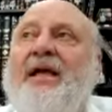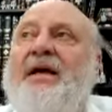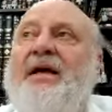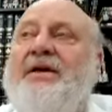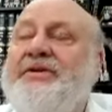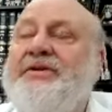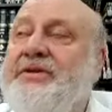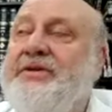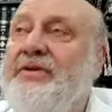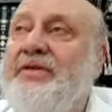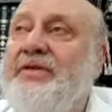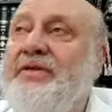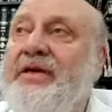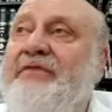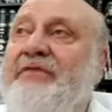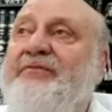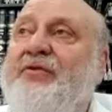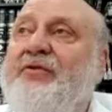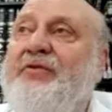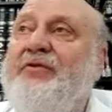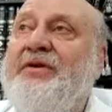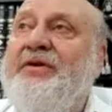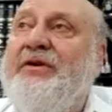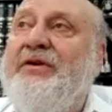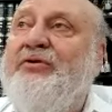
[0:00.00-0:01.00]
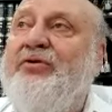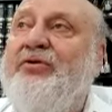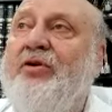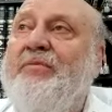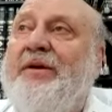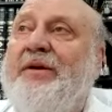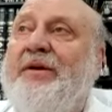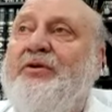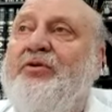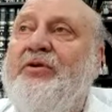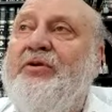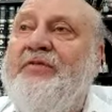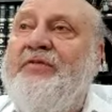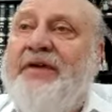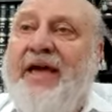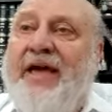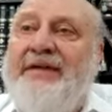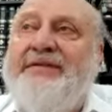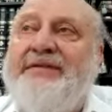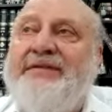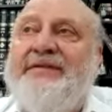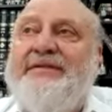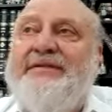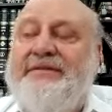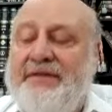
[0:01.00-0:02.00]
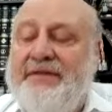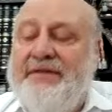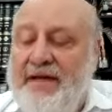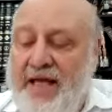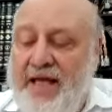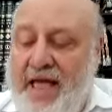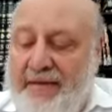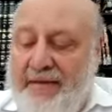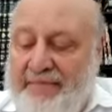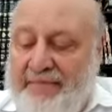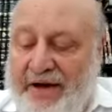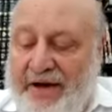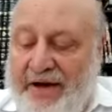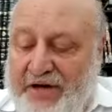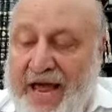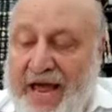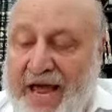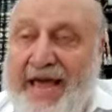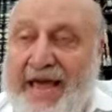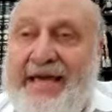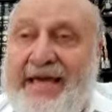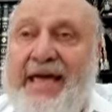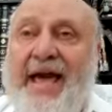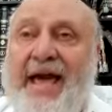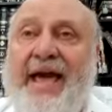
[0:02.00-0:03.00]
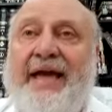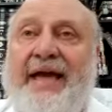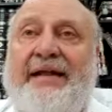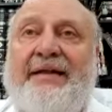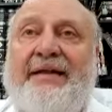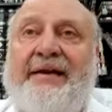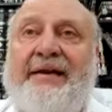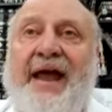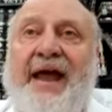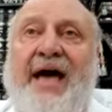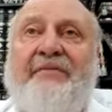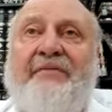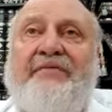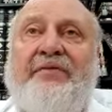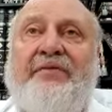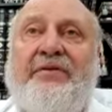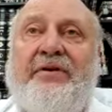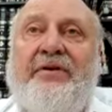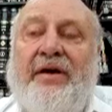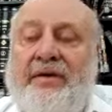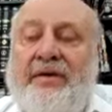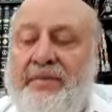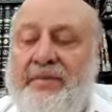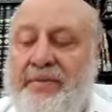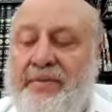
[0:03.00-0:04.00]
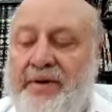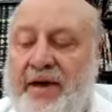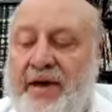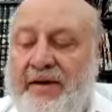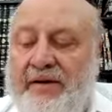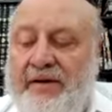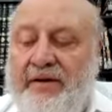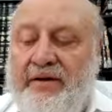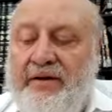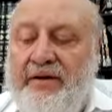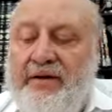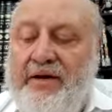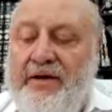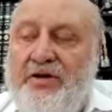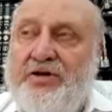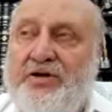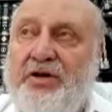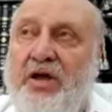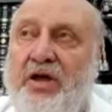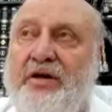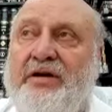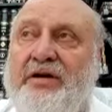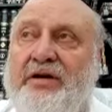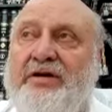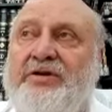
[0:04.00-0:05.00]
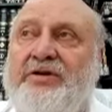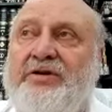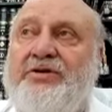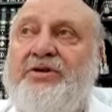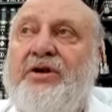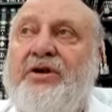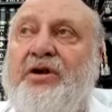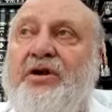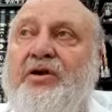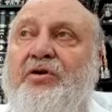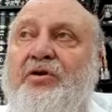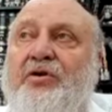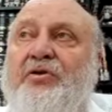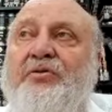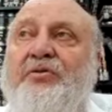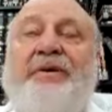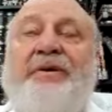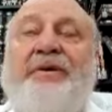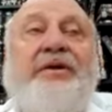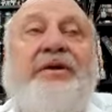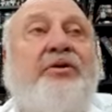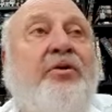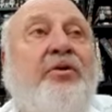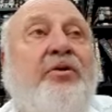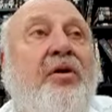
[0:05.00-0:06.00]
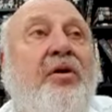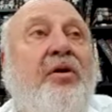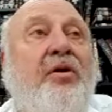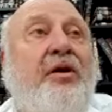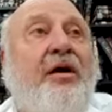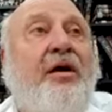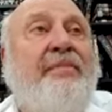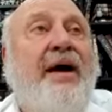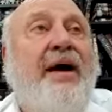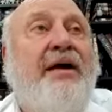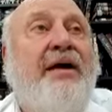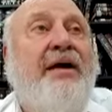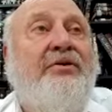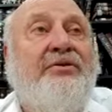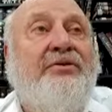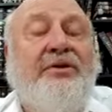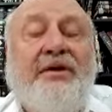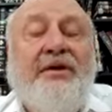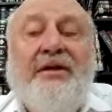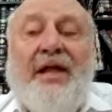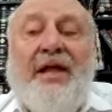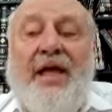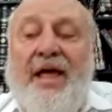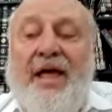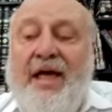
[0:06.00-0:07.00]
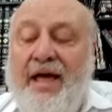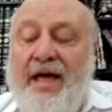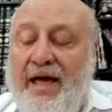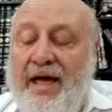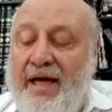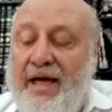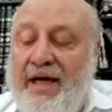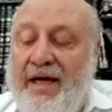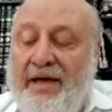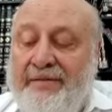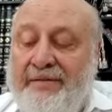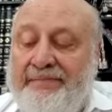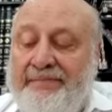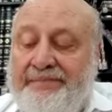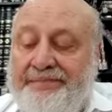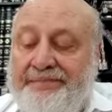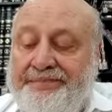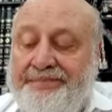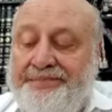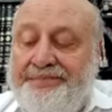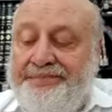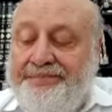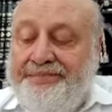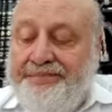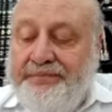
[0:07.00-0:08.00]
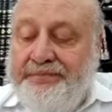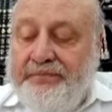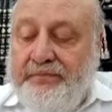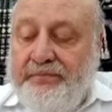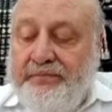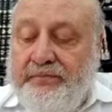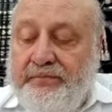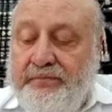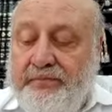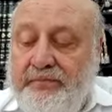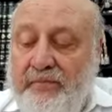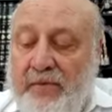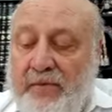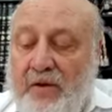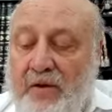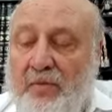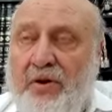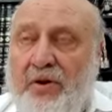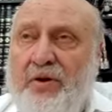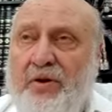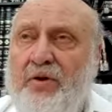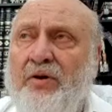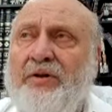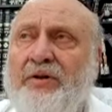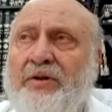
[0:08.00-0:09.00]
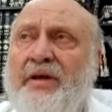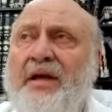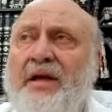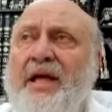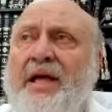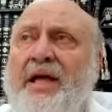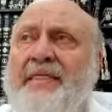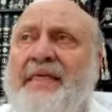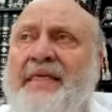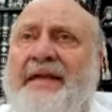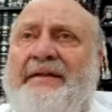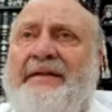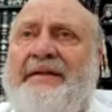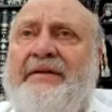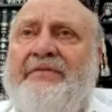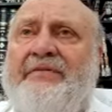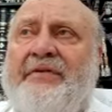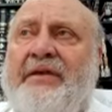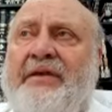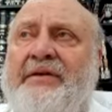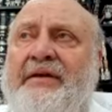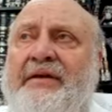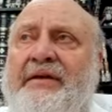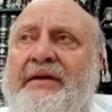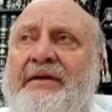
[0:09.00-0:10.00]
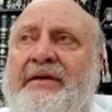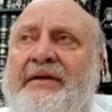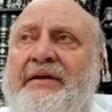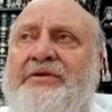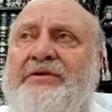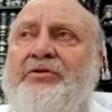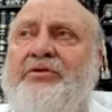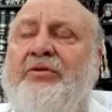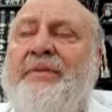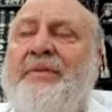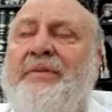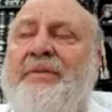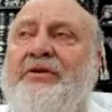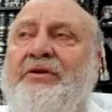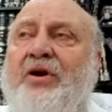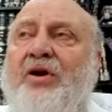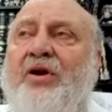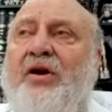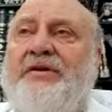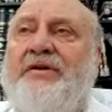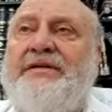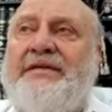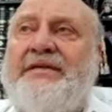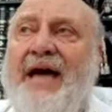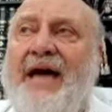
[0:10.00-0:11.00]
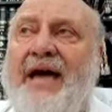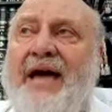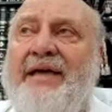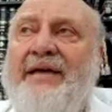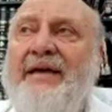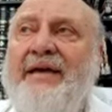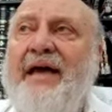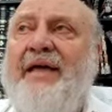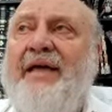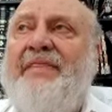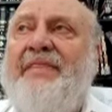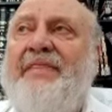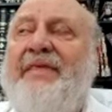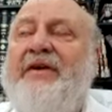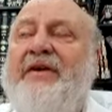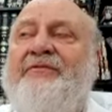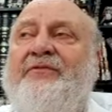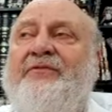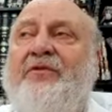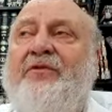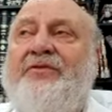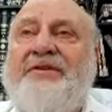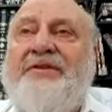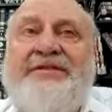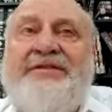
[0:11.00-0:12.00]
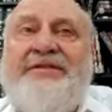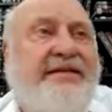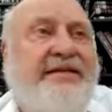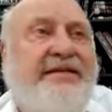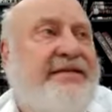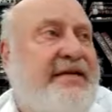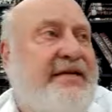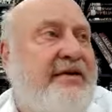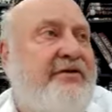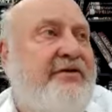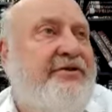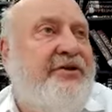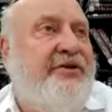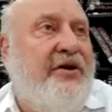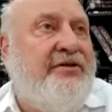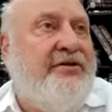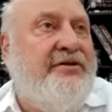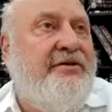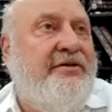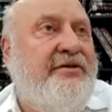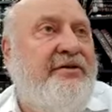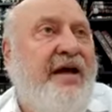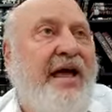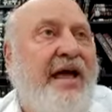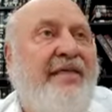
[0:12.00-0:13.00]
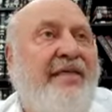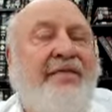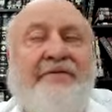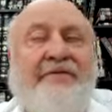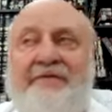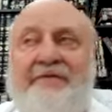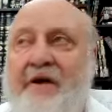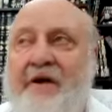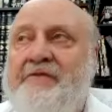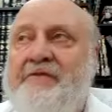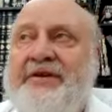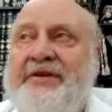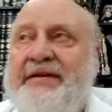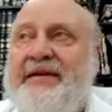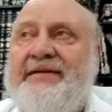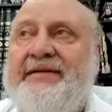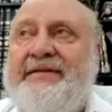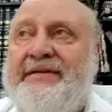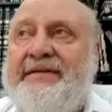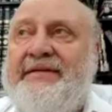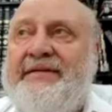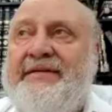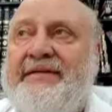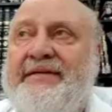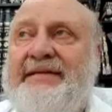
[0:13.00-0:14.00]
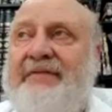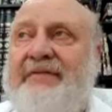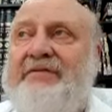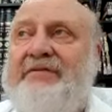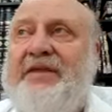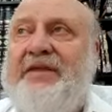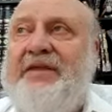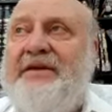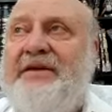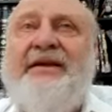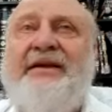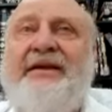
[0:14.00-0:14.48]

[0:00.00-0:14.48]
So therefore, they're talking about two different cases. Mashen Kain, Rav Yechanan, and Shlokish could be talking about. Um, what do you call it? that? In the, he's talking about the chosai, and therefore the sixth year it's also, and the very the seventh year is not.